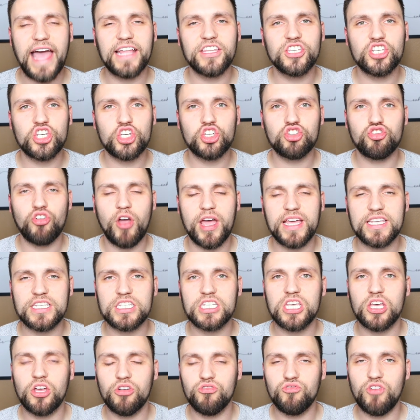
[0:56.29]
and
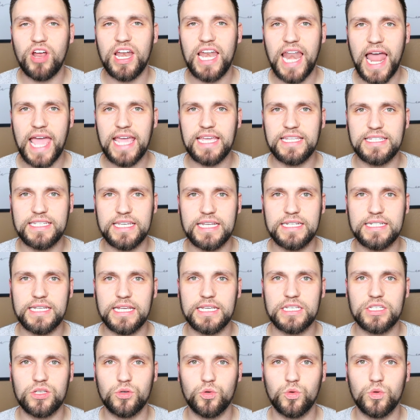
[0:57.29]
stress-related
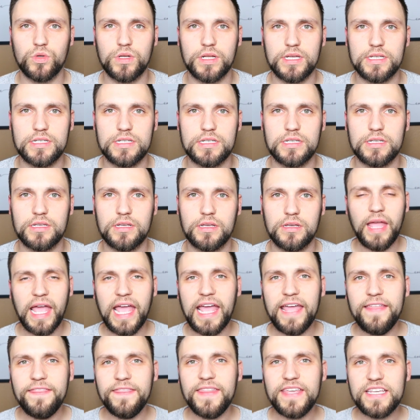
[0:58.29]
disorders.
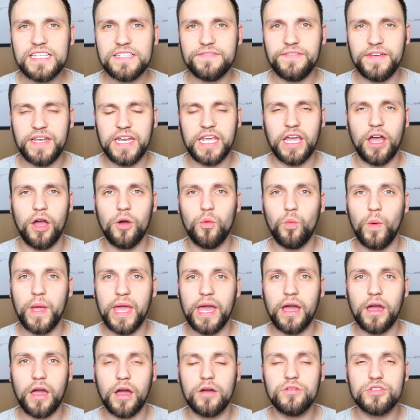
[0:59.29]
In this video,
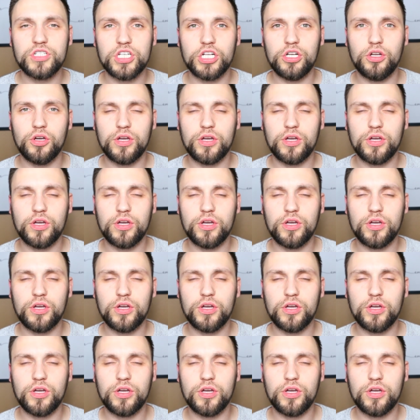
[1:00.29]
we are going to